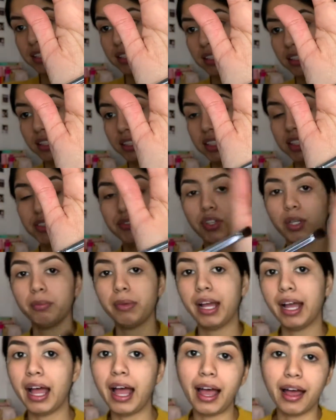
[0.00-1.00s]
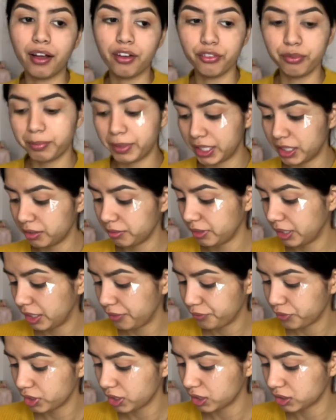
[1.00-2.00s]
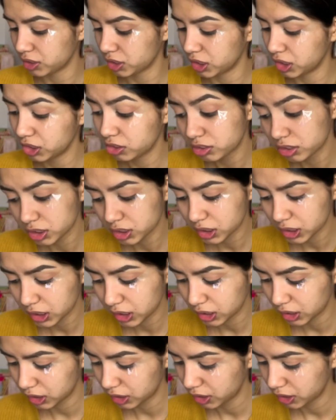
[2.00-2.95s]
This is from Alf, by the way, if you guys are interested.